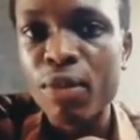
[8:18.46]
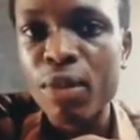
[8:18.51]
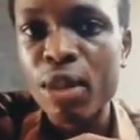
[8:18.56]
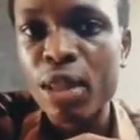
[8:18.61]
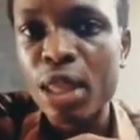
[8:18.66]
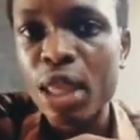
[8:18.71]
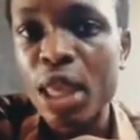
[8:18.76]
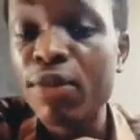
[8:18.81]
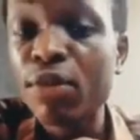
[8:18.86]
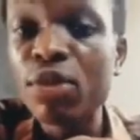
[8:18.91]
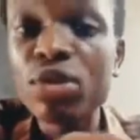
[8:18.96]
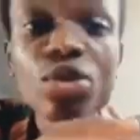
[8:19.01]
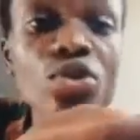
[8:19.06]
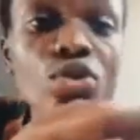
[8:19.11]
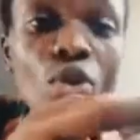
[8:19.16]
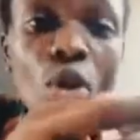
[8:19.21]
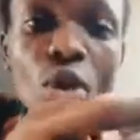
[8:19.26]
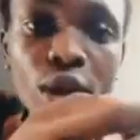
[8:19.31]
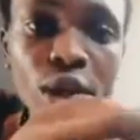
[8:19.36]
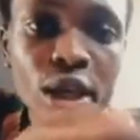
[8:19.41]
Even
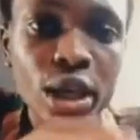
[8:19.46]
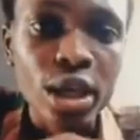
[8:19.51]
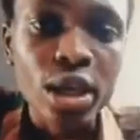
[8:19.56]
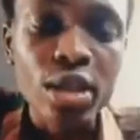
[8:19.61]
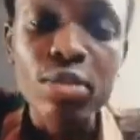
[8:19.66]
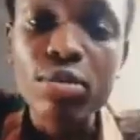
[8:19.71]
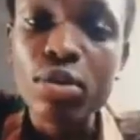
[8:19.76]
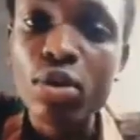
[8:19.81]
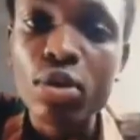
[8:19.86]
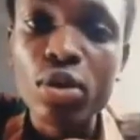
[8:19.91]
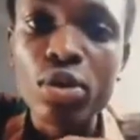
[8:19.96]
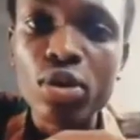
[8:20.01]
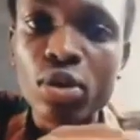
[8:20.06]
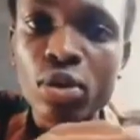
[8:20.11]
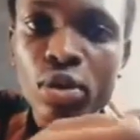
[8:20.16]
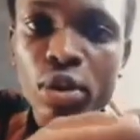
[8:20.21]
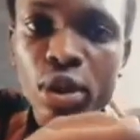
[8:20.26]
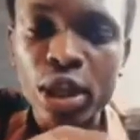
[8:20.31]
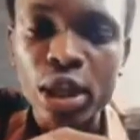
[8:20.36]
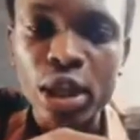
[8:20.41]
tonguing, there's something called
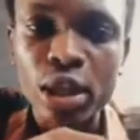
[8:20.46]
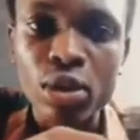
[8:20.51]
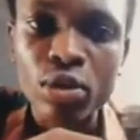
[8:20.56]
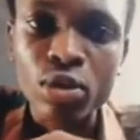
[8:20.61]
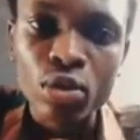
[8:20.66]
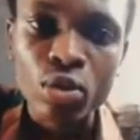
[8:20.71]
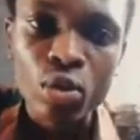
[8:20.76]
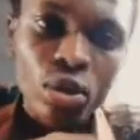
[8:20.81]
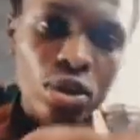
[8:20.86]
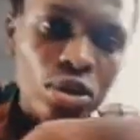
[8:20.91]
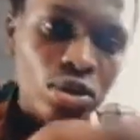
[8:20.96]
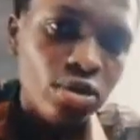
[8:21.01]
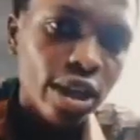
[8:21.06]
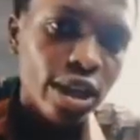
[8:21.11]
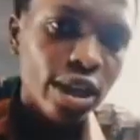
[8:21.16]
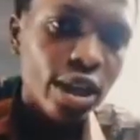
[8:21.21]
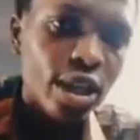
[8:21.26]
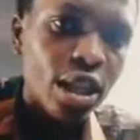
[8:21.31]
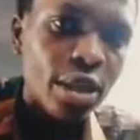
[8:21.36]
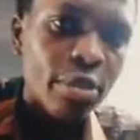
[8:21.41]
tonguing. We'll go into
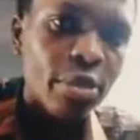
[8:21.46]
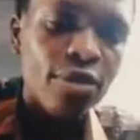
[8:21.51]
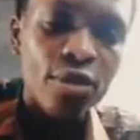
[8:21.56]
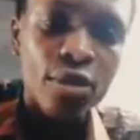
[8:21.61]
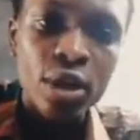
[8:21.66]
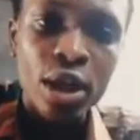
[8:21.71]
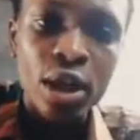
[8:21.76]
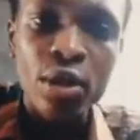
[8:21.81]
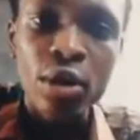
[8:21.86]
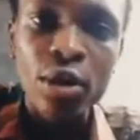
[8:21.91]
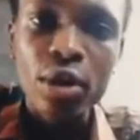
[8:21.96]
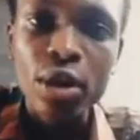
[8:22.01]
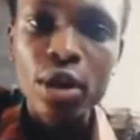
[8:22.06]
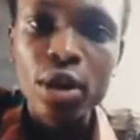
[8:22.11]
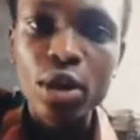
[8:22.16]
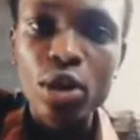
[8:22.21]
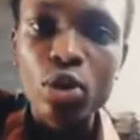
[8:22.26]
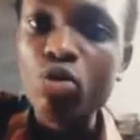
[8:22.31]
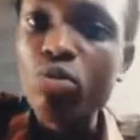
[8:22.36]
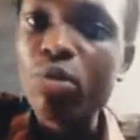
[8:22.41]
that later, but for now,
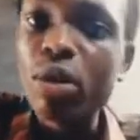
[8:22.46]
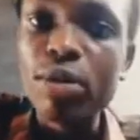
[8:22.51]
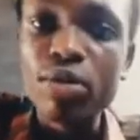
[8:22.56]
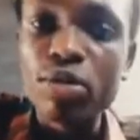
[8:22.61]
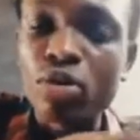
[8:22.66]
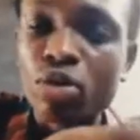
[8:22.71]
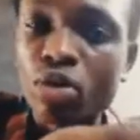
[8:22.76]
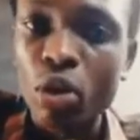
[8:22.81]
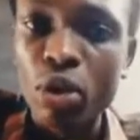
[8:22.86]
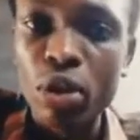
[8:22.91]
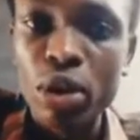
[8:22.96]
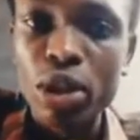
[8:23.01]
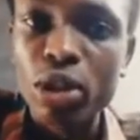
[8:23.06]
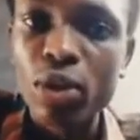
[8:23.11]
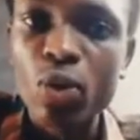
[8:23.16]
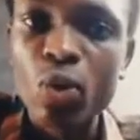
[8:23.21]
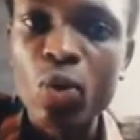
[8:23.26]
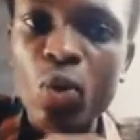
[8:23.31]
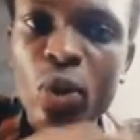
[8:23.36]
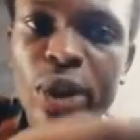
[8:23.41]
you'll be able to tongue
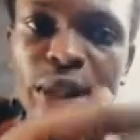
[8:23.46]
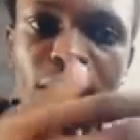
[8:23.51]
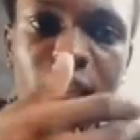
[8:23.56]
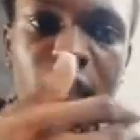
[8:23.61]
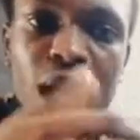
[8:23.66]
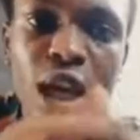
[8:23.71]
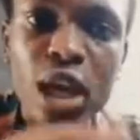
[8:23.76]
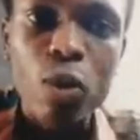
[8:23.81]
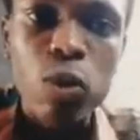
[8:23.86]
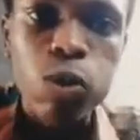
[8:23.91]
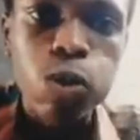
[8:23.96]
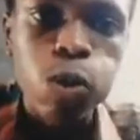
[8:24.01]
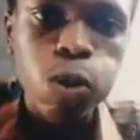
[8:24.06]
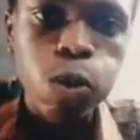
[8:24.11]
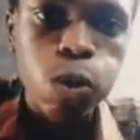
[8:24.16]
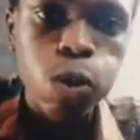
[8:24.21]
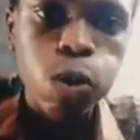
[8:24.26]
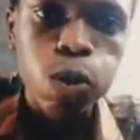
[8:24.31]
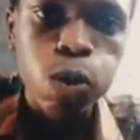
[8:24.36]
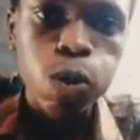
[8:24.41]
with air.
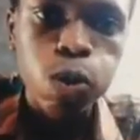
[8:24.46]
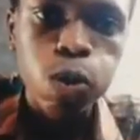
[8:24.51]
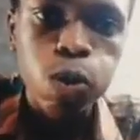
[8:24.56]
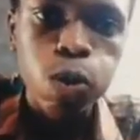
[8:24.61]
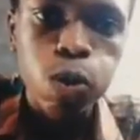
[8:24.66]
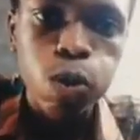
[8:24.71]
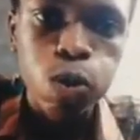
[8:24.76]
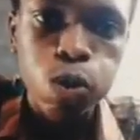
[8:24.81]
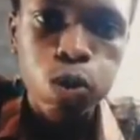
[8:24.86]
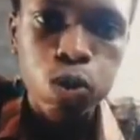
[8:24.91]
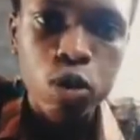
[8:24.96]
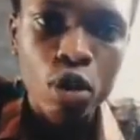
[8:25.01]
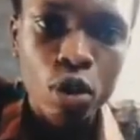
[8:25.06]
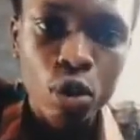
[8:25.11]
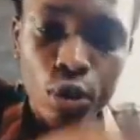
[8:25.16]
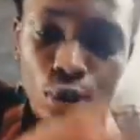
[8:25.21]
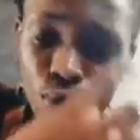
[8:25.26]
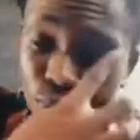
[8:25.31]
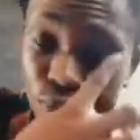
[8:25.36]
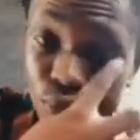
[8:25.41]

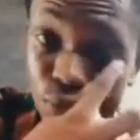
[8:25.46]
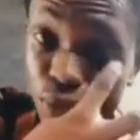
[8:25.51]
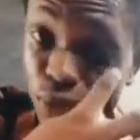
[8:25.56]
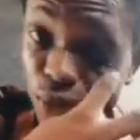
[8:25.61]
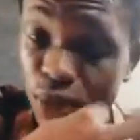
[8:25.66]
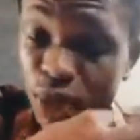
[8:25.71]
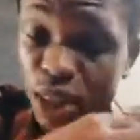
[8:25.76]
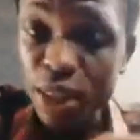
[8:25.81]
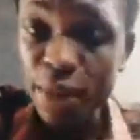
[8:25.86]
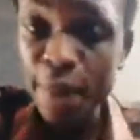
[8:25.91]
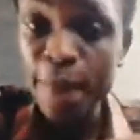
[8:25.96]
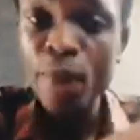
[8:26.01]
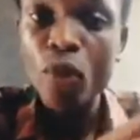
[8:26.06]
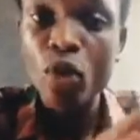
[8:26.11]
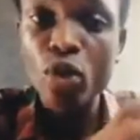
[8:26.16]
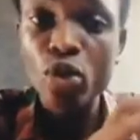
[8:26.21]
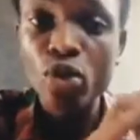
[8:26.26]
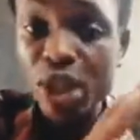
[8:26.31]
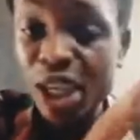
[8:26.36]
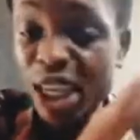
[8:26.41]
So
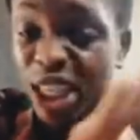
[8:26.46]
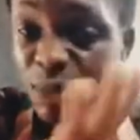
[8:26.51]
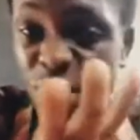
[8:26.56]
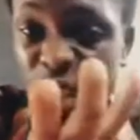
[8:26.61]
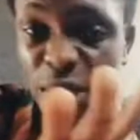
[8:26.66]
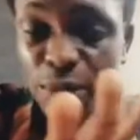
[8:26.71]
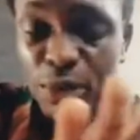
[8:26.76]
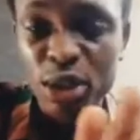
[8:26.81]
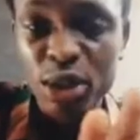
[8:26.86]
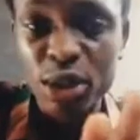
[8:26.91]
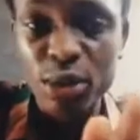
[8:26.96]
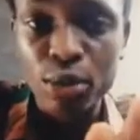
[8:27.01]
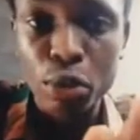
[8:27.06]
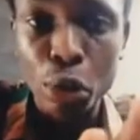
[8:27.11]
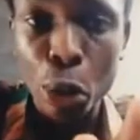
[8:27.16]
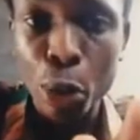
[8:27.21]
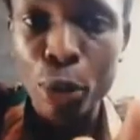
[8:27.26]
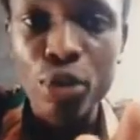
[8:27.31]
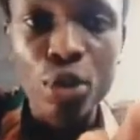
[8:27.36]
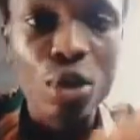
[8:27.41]
try as much as
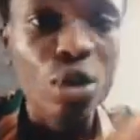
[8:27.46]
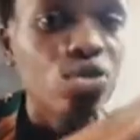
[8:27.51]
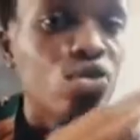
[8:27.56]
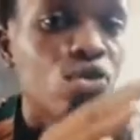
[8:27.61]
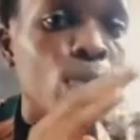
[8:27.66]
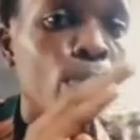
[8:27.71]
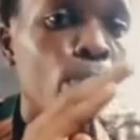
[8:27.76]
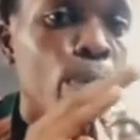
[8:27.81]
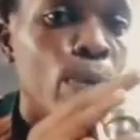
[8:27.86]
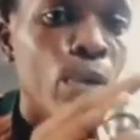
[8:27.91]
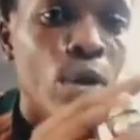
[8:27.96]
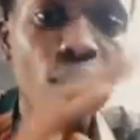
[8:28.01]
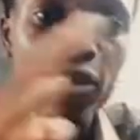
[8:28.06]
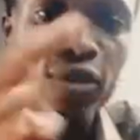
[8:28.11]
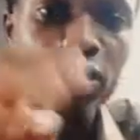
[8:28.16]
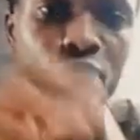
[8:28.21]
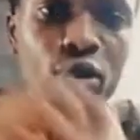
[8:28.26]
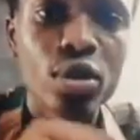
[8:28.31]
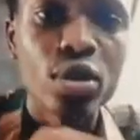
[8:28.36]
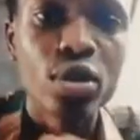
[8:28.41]
possible not to
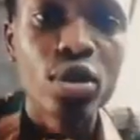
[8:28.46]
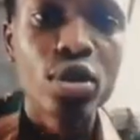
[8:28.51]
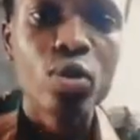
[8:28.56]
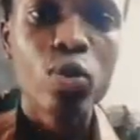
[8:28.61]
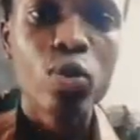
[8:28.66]
puff your cheeks.